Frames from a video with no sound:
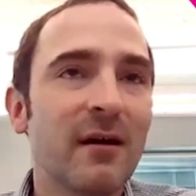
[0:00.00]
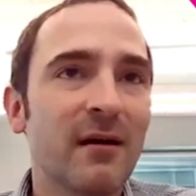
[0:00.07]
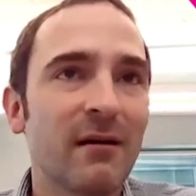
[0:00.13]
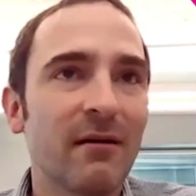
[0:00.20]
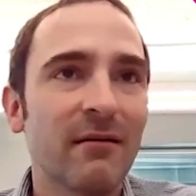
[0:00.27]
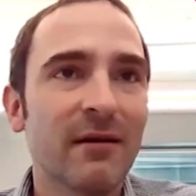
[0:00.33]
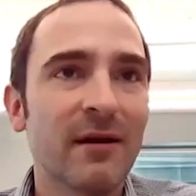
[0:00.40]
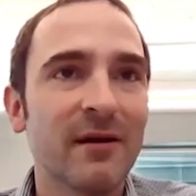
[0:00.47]

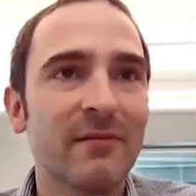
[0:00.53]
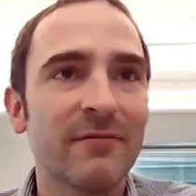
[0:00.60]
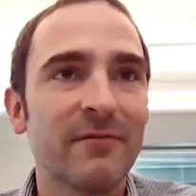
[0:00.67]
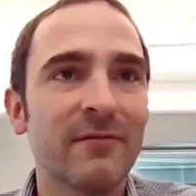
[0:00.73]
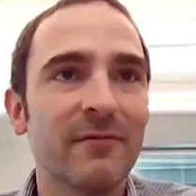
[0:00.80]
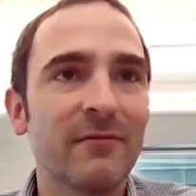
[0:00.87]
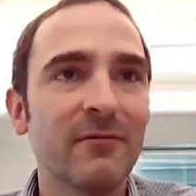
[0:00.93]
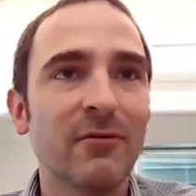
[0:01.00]
kind of
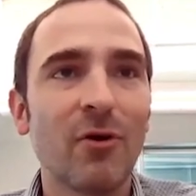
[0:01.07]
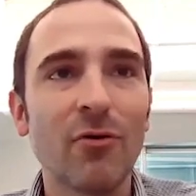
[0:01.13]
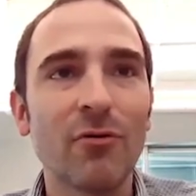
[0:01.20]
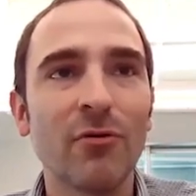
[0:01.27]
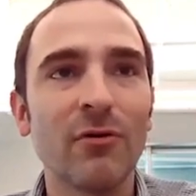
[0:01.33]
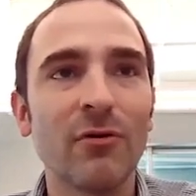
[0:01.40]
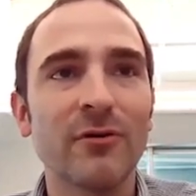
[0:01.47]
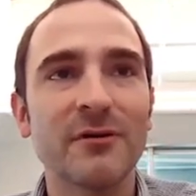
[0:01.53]

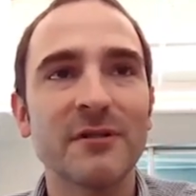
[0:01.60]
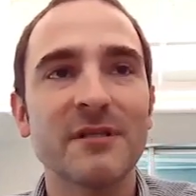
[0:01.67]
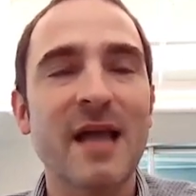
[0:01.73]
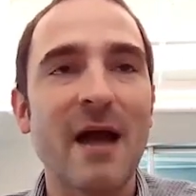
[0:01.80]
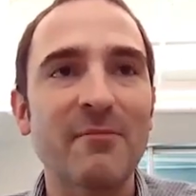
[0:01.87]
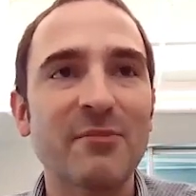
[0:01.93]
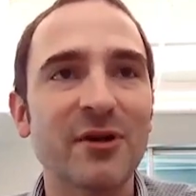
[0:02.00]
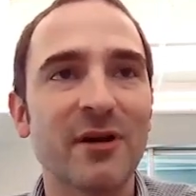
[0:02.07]
local or
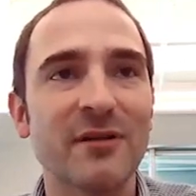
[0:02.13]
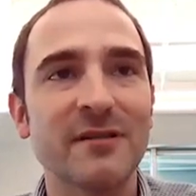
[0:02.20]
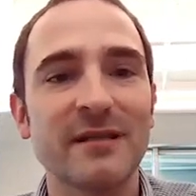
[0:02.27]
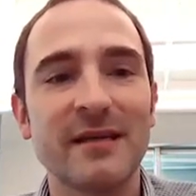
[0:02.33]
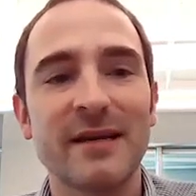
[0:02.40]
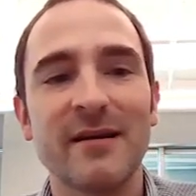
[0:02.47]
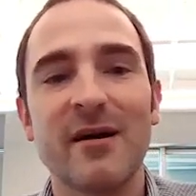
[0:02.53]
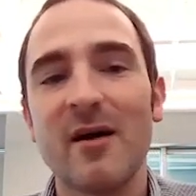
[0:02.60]
snapshots of
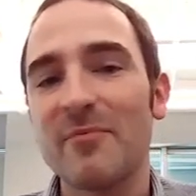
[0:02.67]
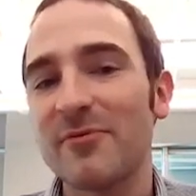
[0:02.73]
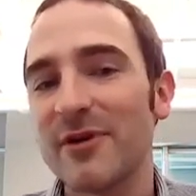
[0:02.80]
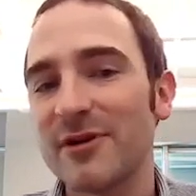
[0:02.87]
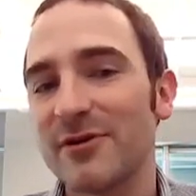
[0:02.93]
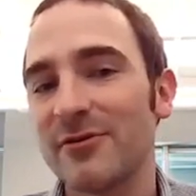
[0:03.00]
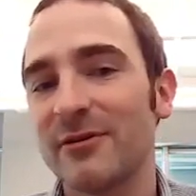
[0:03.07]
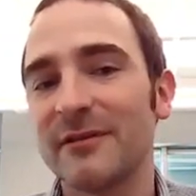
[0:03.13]
the data,
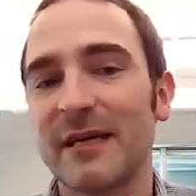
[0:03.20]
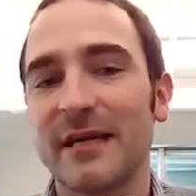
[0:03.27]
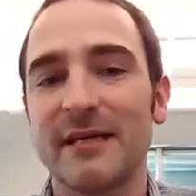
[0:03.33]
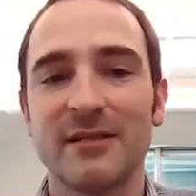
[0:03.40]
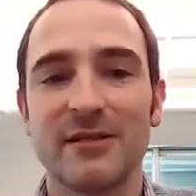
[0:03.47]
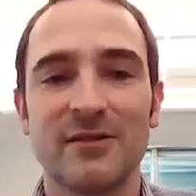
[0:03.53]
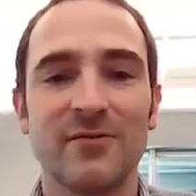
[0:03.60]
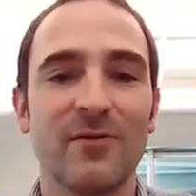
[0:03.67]
operational
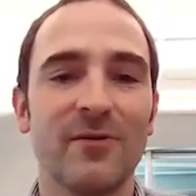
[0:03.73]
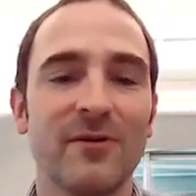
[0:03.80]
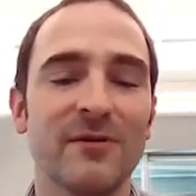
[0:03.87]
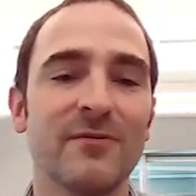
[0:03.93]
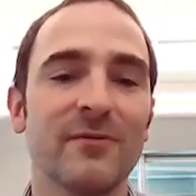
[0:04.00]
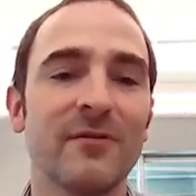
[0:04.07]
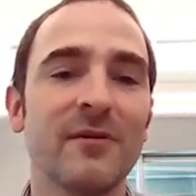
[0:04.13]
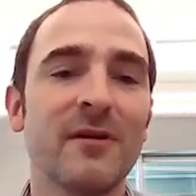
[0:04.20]
data
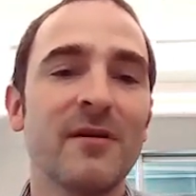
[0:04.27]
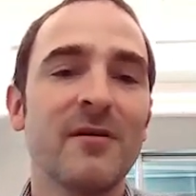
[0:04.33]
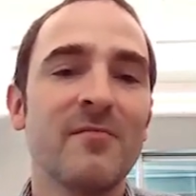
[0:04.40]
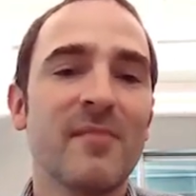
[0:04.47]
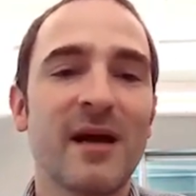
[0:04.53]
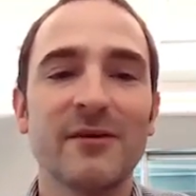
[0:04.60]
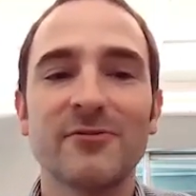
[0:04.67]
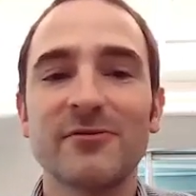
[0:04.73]
stores or
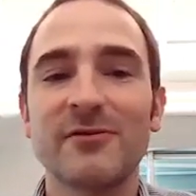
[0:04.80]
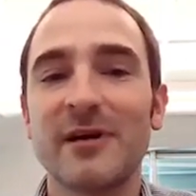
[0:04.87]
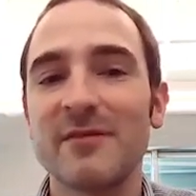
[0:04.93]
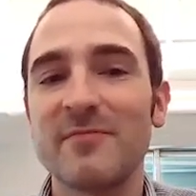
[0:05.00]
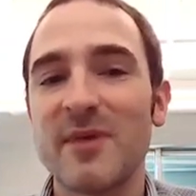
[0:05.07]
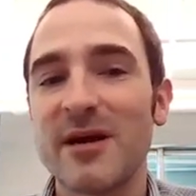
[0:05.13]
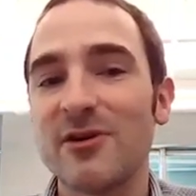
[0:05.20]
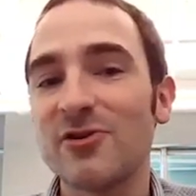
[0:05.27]
master
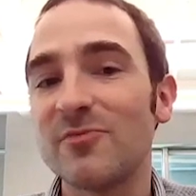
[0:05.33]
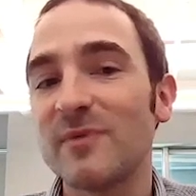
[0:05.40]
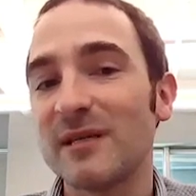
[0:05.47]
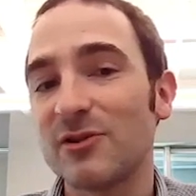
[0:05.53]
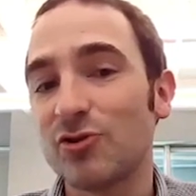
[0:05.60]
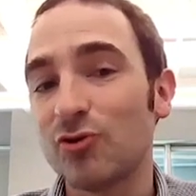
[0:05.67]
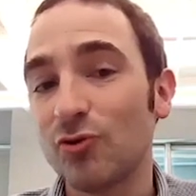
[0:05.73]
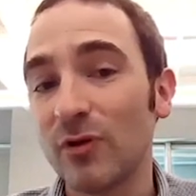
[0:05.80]
data
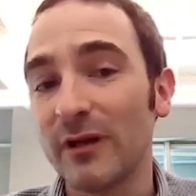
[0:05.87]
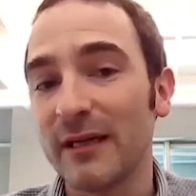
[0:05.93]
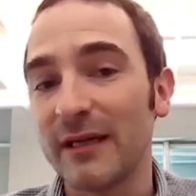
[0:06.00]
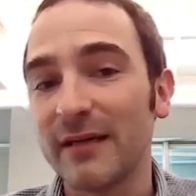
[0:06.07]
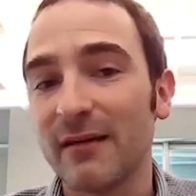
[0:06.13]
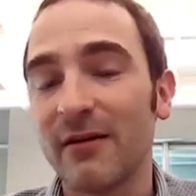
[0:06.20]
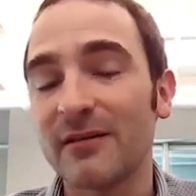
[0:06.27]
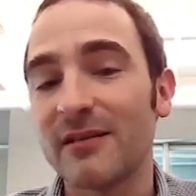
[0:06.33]
management
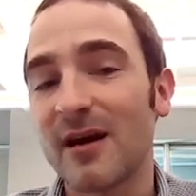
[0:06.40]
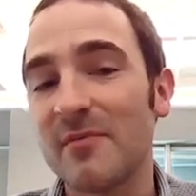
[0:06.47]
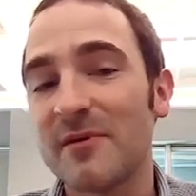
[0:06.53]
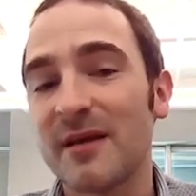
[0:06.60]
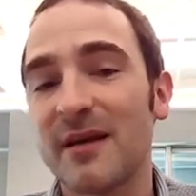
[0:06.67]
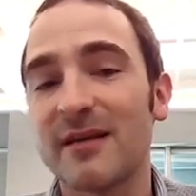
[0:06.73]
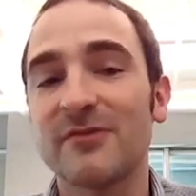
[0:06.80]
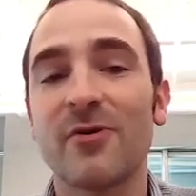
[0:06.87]
tooling on top of that.